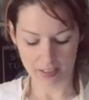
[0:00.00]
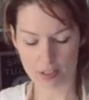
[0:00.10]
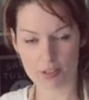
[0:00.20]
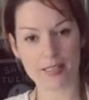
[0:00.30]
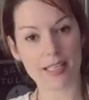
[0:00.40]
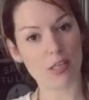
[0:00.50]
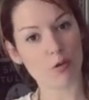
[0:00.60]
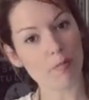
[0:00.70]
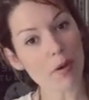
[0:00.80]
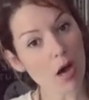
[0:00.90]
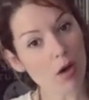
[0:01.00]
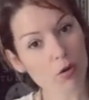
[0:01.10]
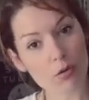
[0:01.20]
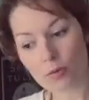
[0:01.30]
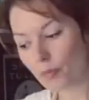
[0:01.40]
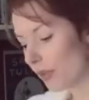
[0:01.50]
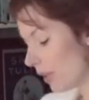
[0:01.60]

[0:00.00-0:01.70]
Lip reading: You could do it in a little bowl.